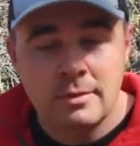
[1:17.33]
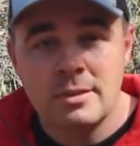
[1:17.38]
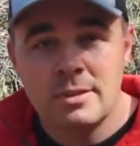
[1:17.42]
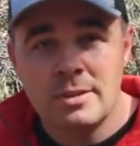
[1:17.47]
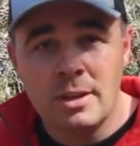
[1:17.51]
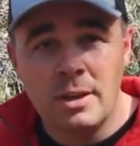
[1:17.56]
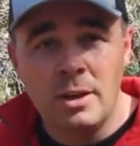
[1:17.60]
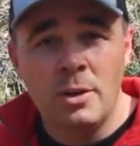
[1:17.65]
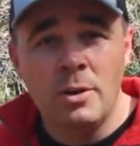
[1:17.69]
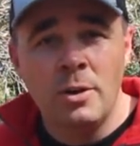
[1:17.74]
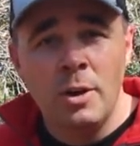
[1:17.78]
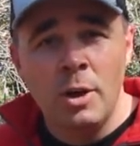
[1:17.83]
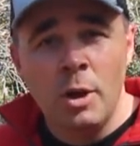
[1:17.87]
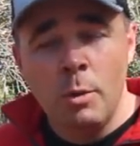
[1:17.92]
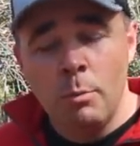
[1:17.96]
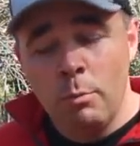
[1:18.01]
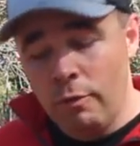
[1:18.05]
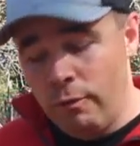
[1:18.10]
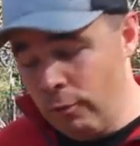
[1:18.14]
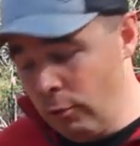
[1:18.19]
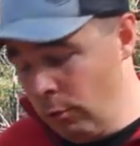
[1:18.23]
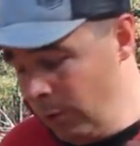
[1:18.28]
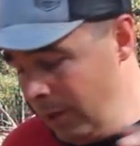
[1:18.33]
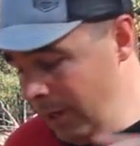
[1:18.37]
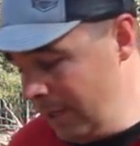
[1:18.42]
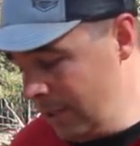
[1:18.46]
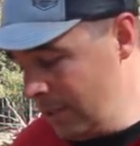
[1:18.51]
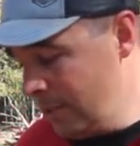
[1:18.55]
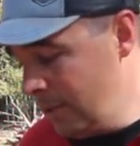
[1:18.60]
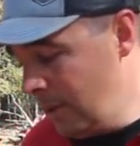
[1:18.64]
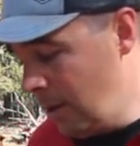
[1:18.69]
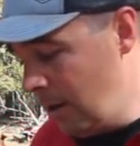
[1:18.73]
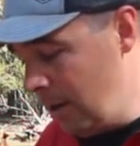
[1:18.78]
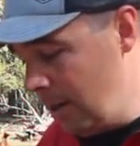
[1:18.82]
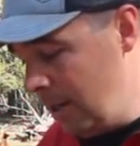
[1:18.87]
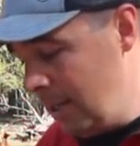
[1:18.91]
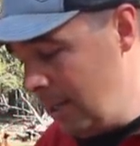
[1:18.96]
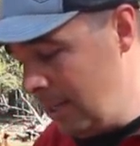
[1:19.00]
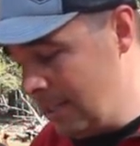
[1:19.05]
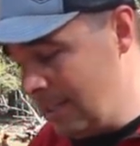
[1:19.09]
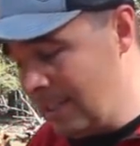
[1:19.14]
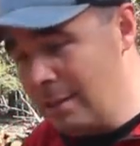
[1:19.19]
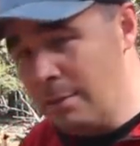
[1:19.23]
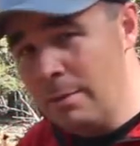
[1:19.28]
So, before we get started
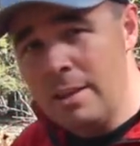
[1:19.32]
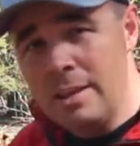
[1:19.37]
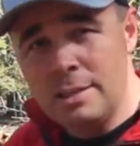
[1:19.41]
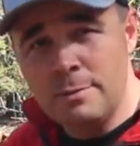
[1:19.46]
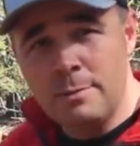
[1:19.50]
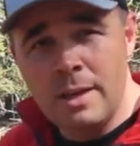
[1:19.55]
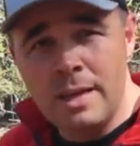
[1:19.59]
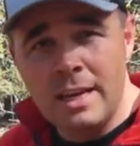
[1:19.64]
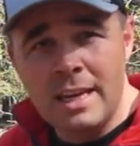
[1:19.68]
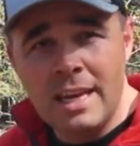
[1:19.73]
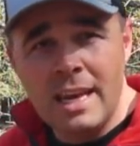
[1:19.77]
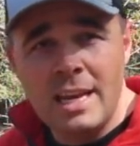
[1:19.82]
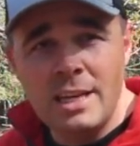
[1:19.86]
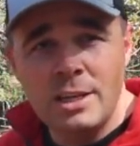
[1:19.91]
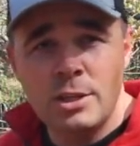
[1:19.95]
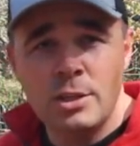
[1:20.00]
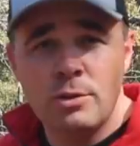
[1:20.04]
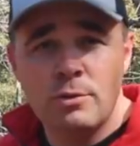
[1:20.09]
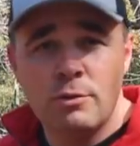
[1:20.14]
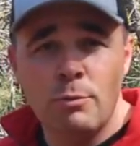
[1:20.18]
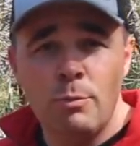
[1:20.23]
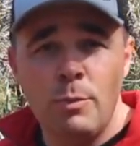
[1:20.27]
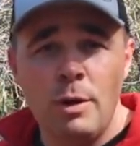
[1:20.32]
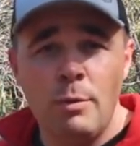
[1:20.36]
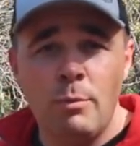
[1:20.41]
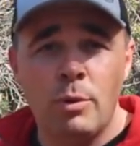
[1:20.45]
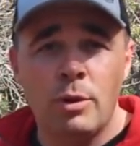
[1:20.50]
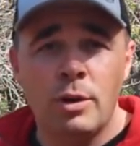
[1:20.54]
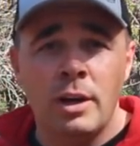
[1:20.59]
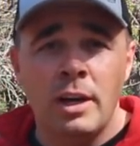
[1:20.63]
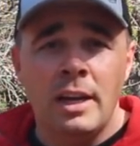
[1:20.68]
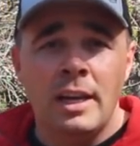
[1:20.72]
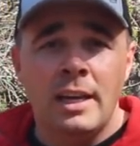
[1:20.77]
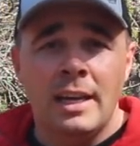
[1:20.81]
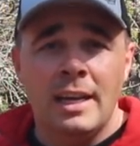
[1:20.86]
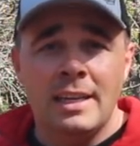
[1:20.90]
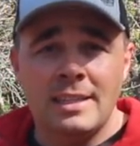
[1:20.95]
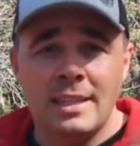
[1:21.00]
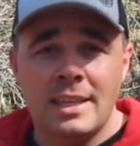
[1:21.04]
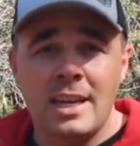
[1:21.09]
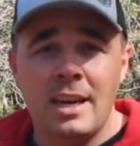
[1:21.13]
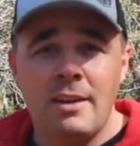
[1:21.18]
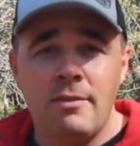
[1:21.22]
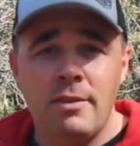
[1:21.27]
in some of these medications, remember,
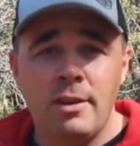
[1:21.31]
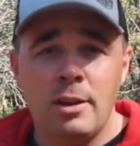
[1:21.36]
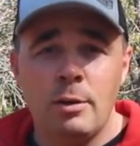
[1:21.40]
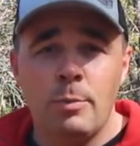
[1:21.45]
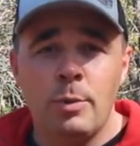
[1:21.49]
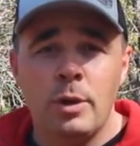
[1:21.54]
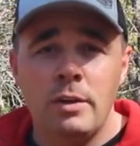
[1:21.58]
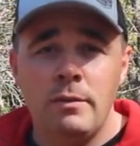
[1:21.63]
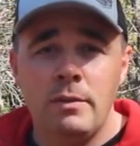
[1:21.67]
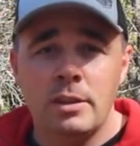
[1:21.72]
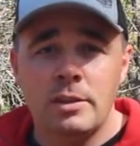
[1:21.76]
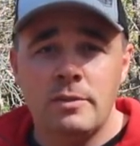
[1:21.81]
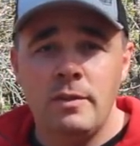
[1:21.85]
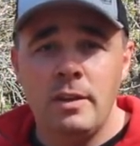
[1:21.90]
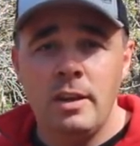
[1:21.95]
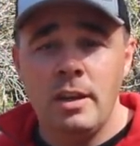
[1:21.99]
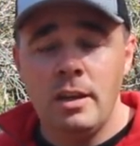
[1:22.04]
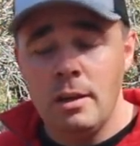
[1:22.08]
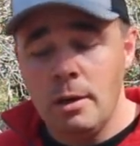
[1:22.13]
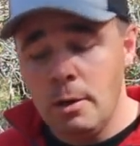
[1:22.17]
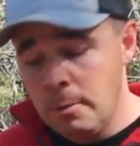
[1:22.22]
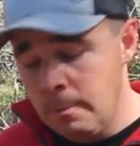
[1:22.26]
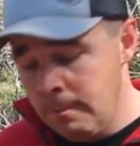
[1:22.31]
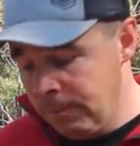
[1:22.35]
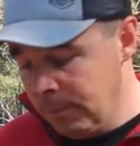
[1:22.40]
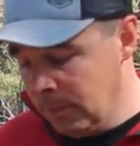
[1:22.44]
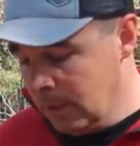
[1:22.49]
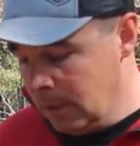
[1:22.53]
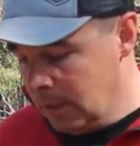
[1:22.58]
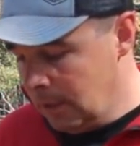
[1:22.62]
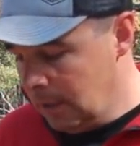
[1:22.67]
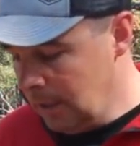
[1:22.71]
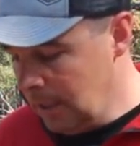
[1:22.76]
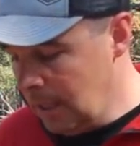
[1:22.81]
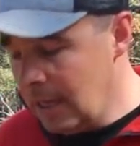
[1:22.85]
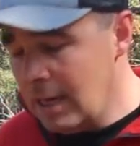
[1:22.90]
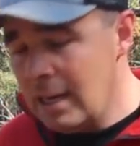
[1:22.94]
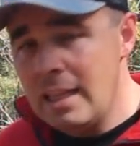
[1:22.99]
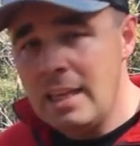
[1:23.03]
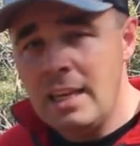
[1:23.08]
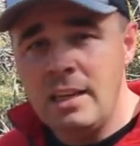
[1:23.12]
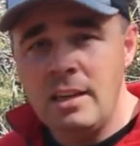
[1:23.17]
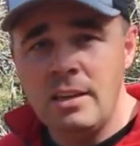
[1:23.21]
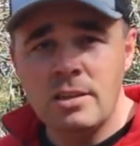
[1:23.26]
as I covered in a previous video, a lot
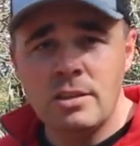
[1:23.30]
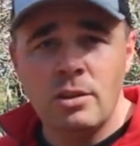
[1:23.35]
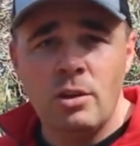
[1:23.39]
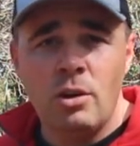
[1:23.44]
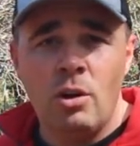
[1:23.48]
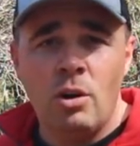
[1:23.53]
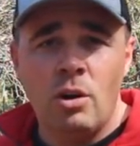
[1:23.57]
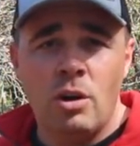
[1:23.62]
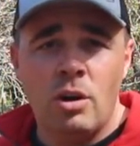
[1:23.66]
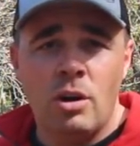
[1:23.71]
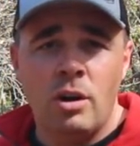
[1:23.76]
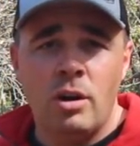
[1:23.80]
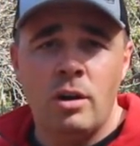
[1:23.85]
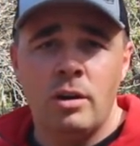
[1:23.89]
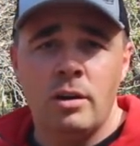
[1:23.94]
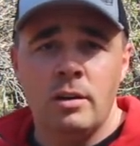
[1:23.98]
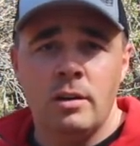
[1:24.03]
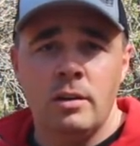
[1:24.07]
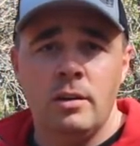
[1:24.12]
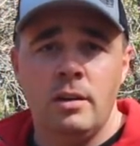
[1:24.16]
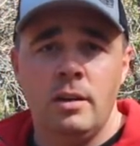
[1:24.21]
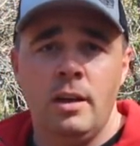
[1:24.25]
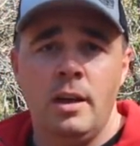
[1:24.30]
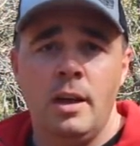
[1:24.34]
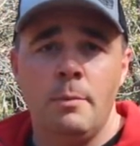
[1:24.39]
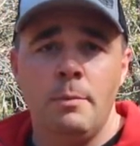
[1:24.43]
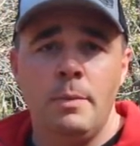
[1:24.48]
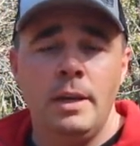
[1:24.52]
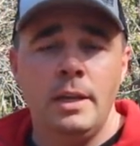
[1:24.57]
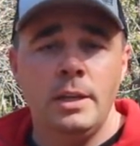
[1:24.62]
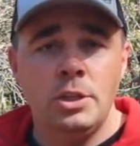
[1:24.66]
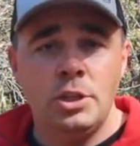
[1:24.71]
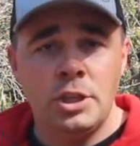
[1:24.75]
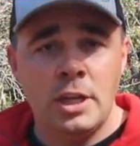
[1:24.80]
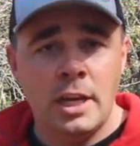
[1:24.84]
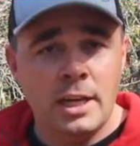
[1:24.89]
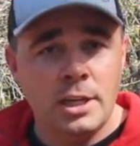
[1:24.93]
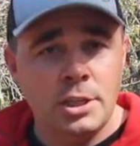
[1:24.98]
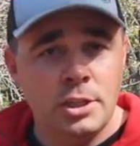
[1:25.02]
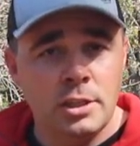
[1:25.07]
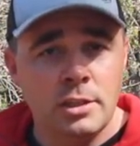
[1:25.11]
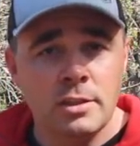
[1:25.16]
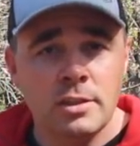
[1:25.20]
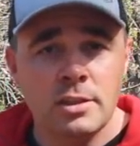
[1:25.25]
of these are
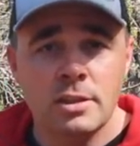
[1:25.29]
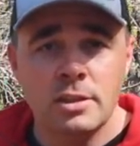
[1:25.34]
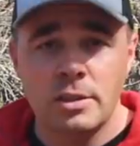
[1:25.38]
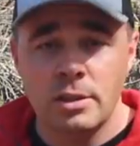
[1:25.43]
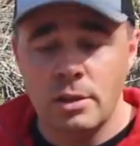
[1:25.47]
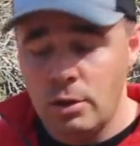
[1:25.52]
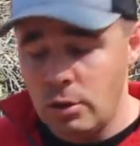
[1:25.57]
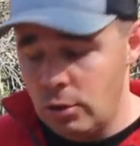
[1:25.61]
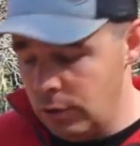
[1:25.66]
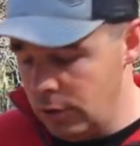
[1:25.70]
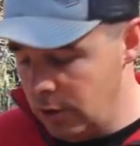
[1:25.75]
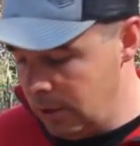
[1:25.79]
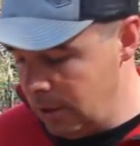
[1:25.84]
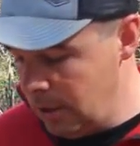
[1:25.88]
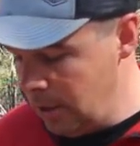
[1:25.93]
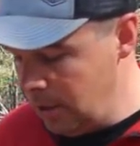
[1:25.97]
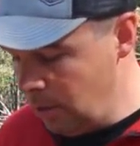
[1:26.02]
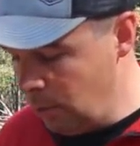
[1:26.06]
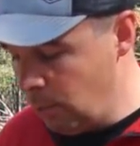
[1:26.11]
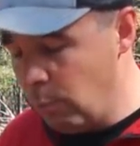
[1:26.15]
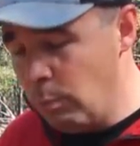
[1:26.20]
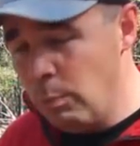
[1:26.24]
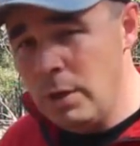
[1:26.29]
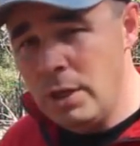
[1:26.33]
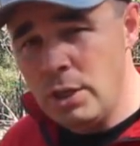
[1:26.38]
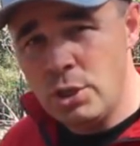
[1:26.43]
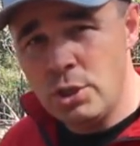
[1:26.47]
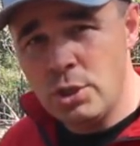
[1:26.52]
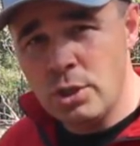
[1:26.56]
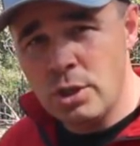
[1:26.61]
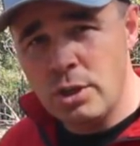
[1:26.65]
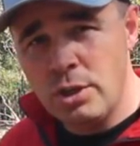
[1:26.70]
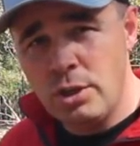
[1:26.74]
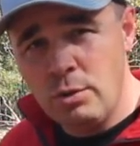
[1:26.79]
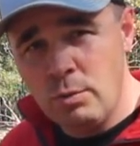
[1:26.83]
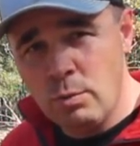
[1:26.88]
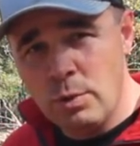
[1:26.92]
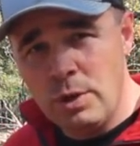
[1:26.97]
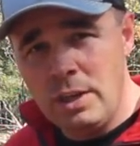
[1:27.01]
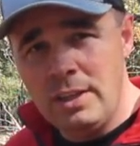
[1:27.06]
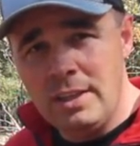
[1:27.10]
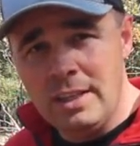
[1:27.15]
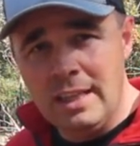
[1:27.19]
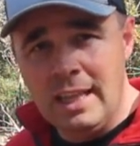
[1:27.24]
injections, so you need to be sure you
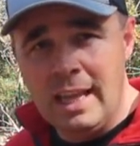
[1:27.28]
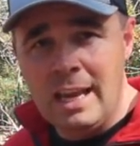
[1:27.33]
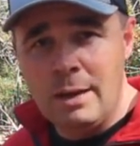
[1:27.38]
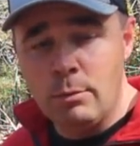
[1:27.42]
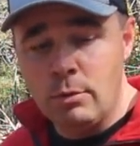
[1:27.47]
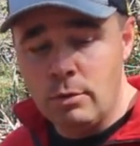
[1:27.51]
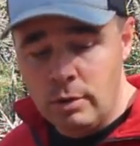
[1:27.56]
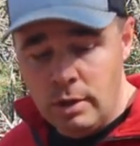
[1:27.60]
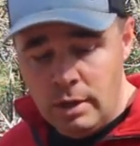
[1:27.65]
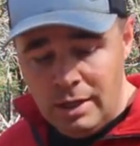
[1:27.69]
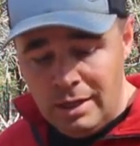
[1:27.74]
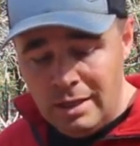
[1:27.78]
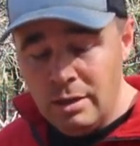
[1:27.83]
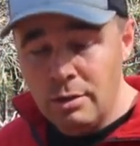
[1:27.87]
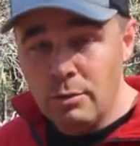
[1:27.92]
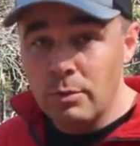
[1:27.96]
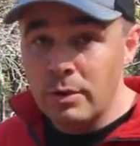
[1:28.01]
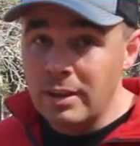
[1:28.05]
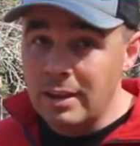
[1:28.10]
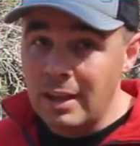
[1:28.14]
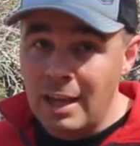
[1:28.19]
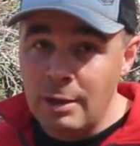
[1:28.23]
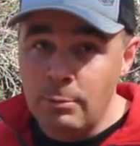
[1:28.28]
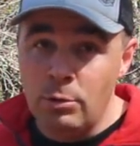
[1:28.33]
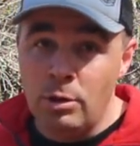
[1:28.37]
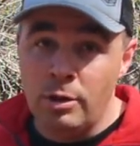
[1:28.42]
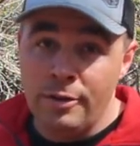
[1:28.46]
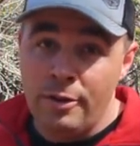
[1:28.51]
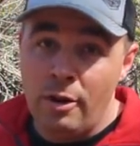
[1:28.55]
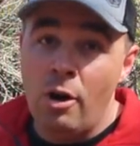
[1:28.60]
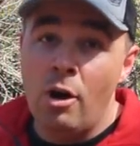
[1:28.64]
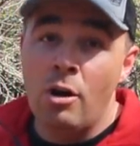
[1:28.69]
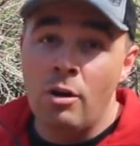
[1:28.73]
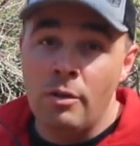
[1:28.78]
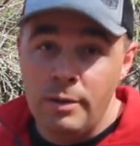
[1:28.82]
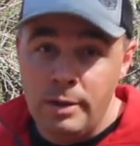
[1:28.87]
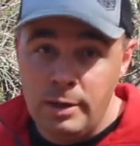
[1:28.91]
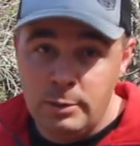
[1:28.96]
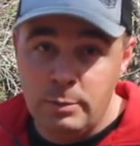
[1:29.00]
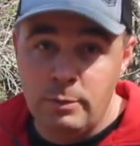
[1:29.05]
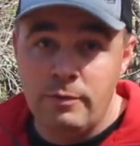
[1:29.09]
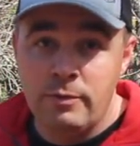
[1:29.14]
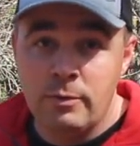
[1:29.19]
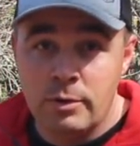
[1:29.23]
read the label. You need to read the label on all of
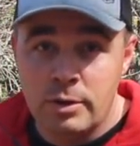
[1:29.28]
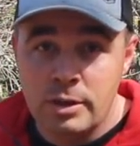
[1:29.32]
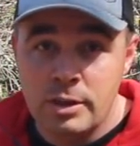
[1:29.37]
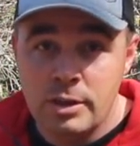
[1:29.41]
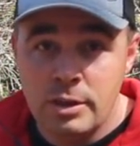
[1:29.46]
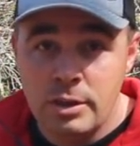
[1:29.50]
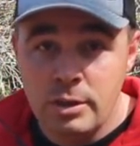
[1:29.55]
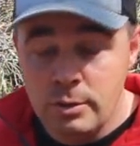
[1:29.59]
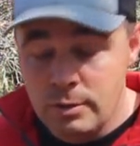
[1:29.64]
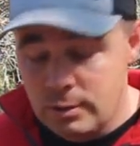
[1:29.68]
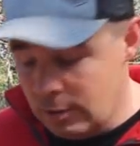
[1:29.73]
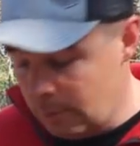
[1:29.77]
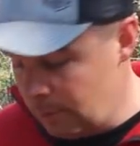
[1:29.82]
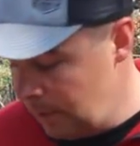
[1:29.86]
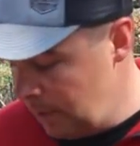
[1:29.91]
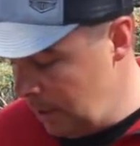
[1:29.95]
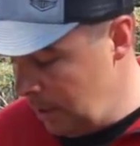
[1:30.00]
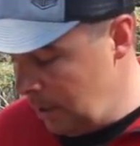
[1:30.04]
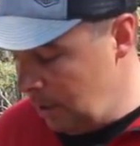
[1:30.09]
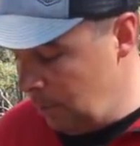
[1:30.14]
these before you use them.